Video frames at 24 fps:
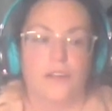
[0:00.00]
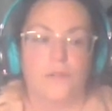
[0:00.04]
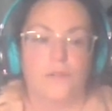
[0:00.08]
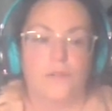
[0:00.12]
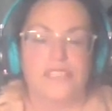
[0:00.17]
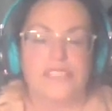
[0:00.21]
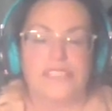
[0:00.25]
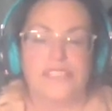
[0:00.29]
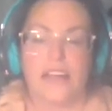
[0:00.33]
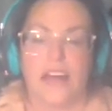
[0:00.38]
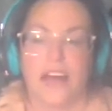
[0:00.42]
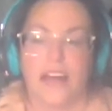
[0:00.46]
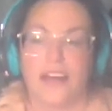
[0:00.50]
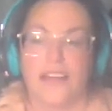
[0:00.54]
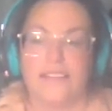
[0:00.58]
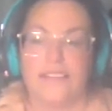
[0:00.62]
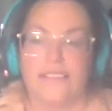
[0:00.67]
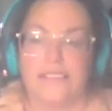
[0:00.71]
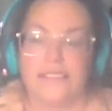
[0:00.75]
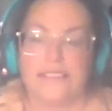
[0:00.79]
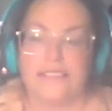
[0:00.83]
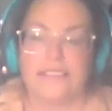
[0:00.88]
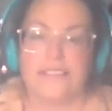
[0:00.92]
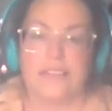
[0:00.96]
signs
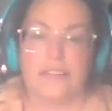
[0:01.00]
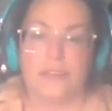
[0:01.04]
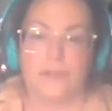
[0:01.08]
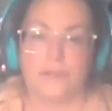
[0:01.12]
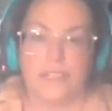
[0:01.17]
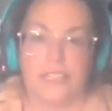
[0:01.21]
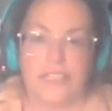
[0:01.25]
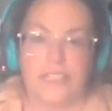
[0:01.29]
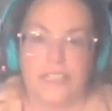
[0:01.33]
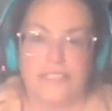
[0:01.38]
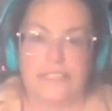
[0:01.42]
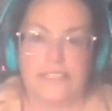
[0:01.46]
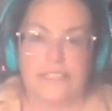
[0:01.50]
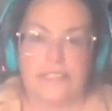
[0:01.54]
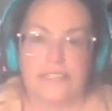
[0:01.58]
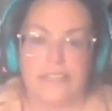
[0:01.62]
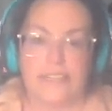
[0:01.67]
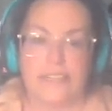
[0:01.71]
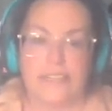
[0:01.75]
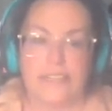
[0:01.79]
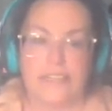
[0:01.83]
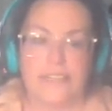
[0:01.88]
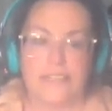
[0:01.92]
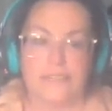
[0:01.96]
and
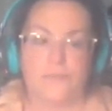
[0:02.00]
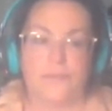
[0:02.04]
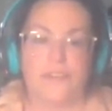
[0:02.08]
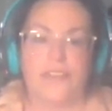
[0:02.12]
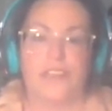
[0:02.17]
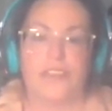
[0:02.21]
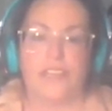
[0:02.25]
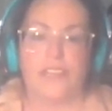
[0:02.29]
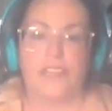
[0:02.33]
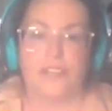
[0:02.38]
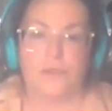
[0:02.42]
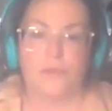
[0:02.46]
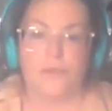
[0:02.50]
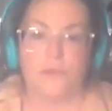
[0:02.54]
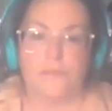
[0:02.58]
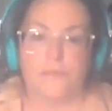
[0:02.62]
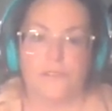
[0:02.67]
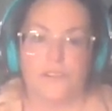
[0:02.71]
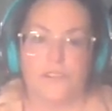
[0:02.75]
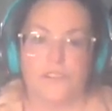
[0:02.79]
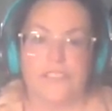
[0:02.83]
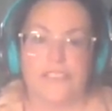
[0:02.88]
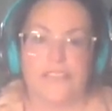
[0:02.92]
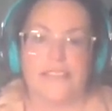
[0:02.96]
synchronicities with the
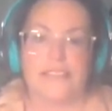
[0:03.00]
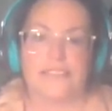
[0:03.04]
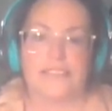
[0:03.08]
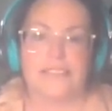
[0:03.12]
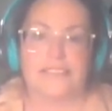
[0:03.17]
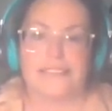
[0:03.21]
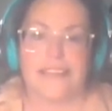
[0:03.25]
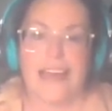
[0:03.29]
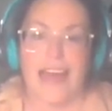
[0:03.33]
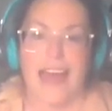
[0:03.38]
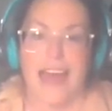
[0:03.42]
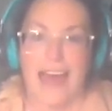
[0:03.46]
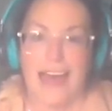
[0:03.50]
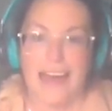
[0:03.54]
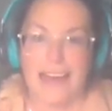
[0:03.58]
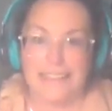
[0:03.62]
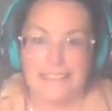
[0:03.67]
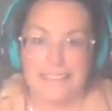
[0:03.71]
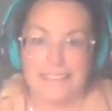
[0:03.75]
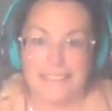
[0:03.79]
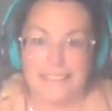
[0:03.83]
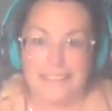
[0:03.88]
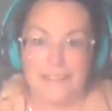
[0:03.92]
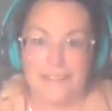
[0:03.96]
universe as it's
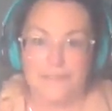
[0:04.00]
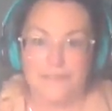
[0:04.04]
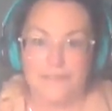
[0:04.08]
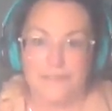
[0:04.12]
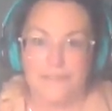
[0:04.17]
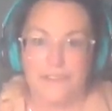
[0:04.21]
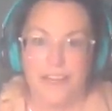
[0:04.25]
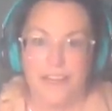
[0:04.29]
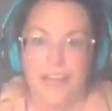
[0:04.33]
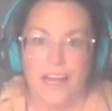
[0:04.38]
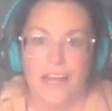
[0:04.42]
active,